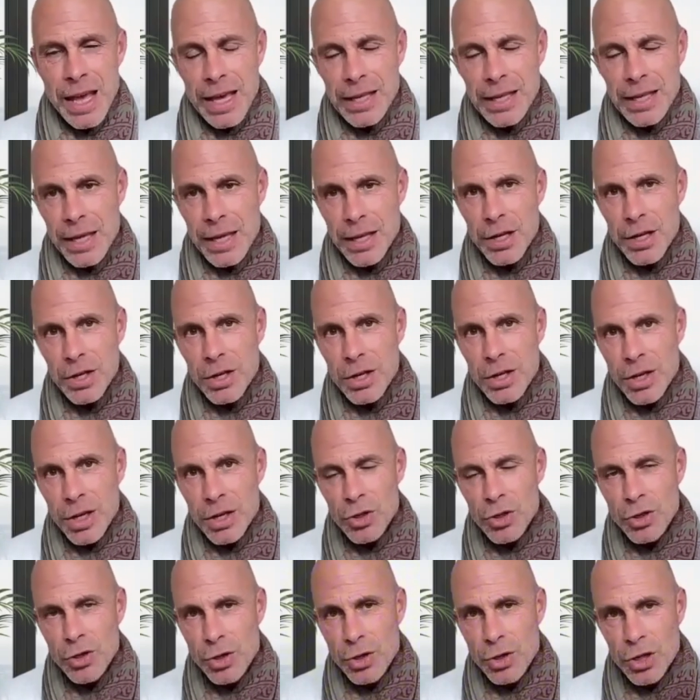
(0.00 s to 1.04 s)
And then
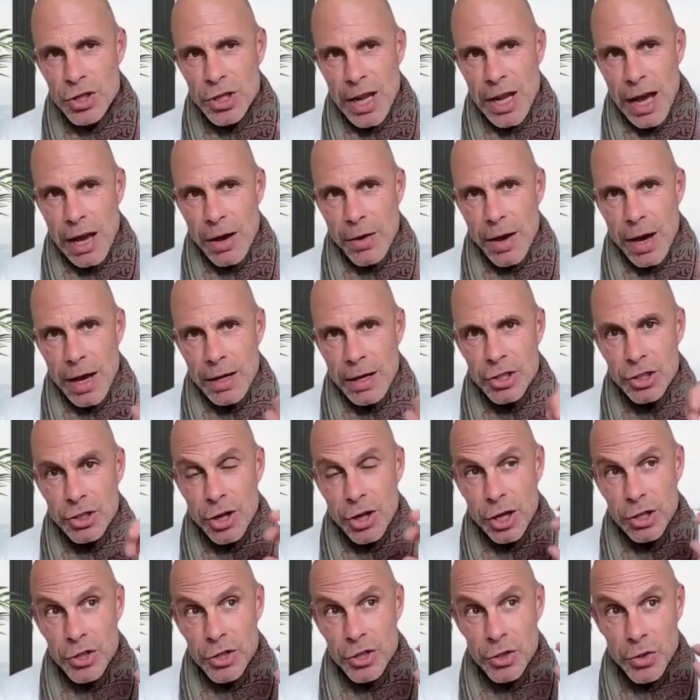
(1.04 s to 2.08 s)
as soon as now I
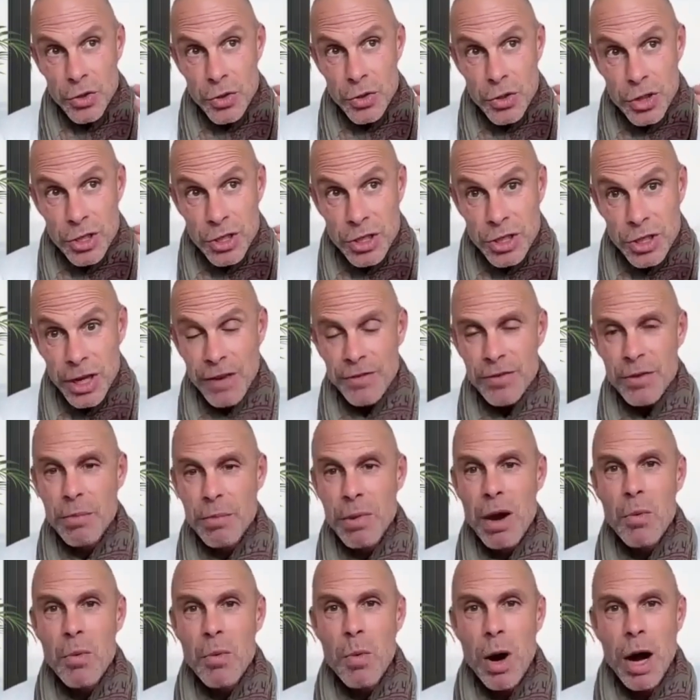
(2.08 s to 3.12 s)
start to discover
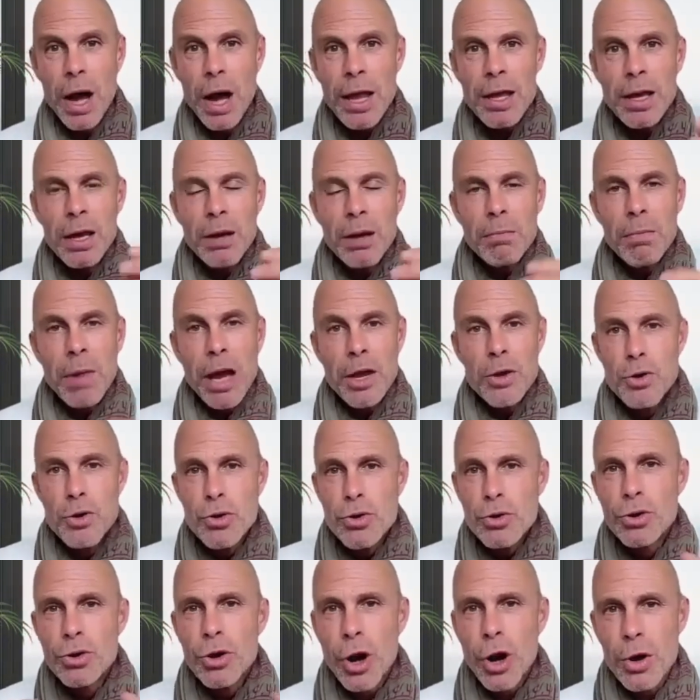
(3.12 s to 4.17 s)
my why, my
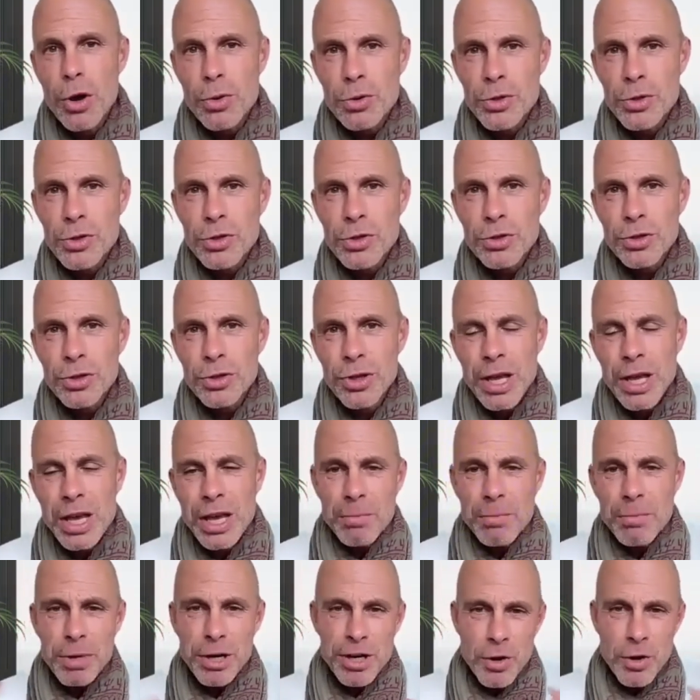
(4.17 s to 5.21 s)
who grows.
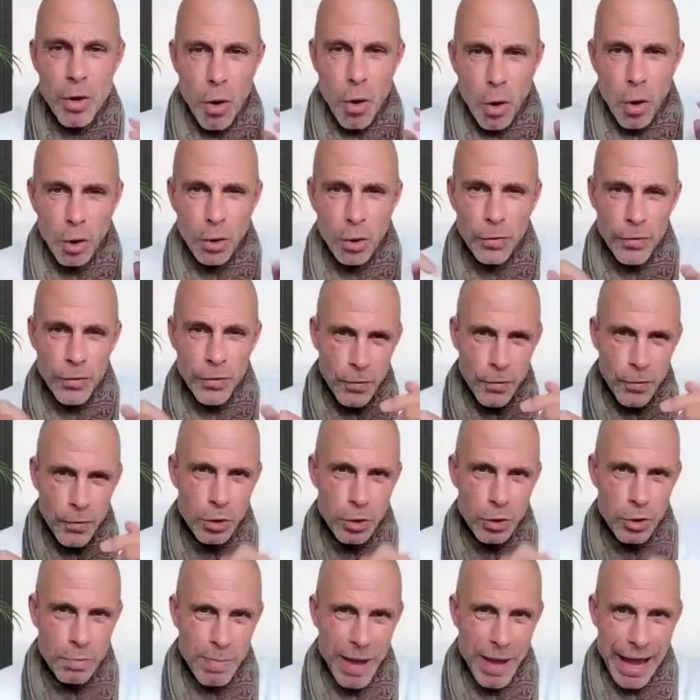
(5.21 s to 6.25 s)
But it all
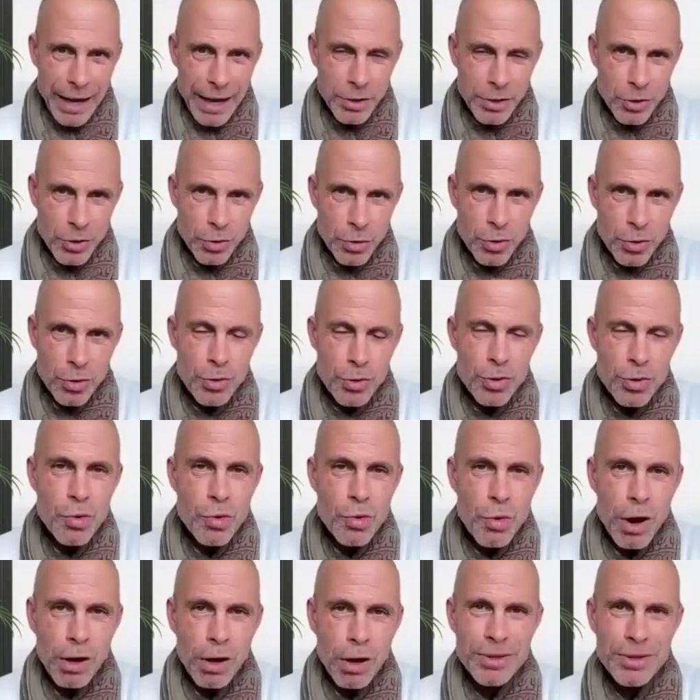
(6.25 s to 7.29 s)
falls back to who
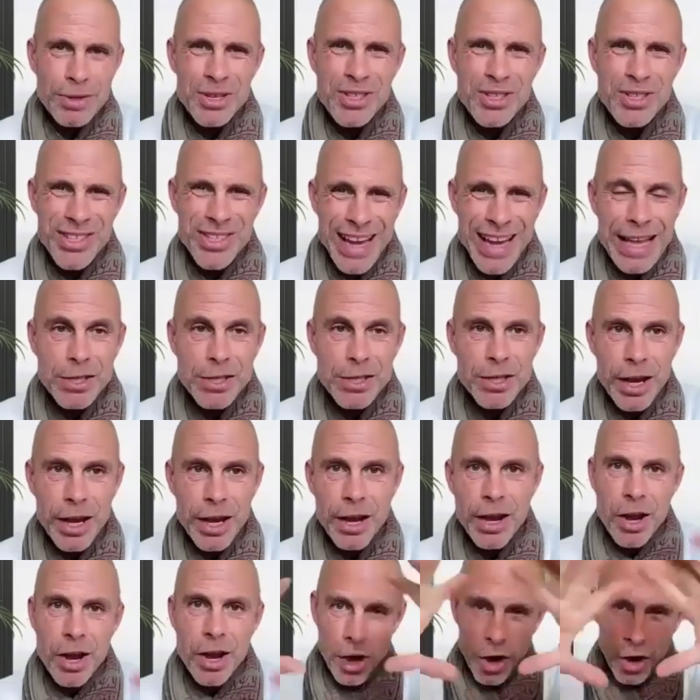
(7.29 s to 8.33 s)
you are at the
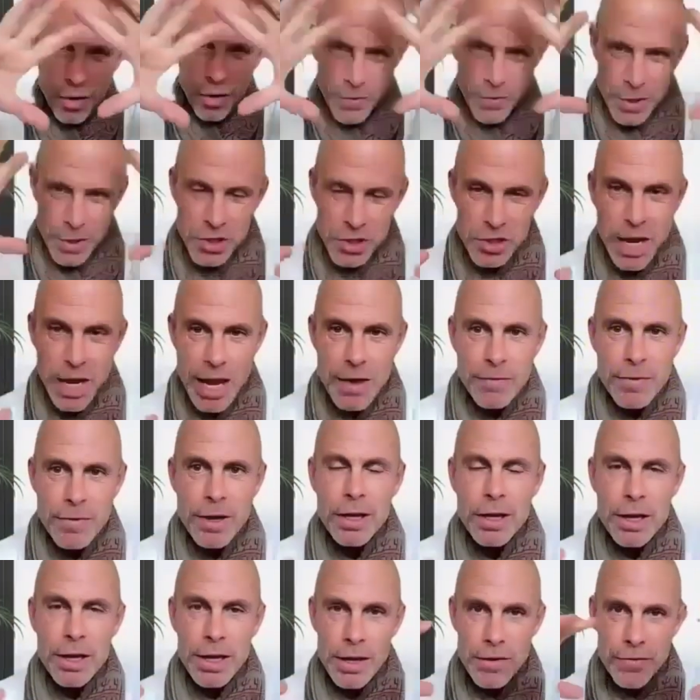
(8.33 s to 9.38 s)
center of this
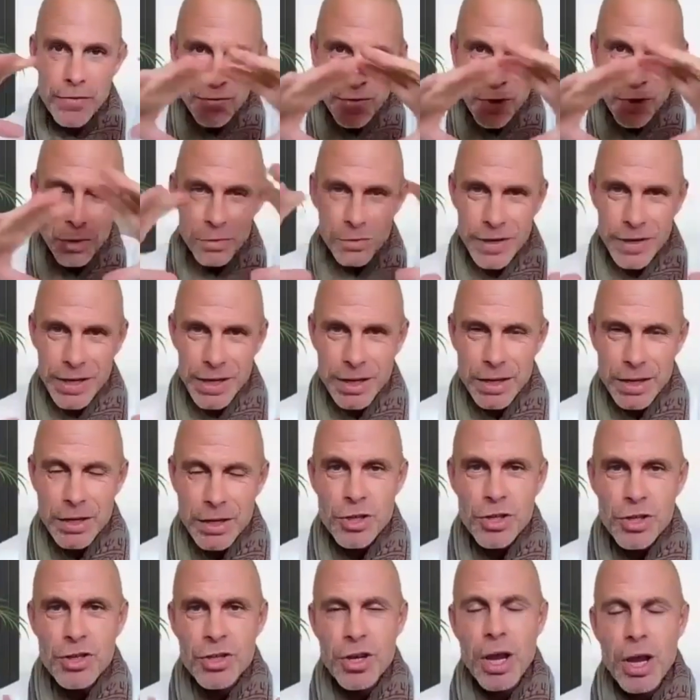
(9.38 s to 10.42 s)
ever-evolving
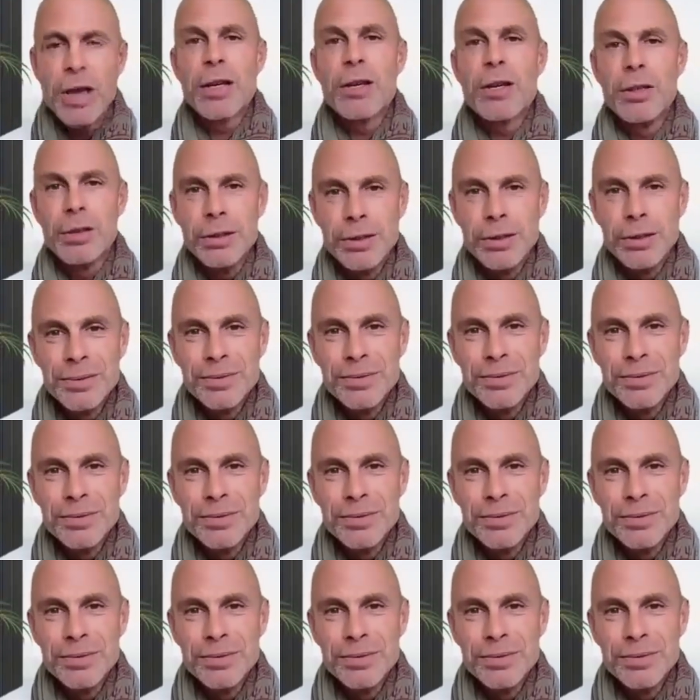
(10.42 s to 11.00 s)
cycle.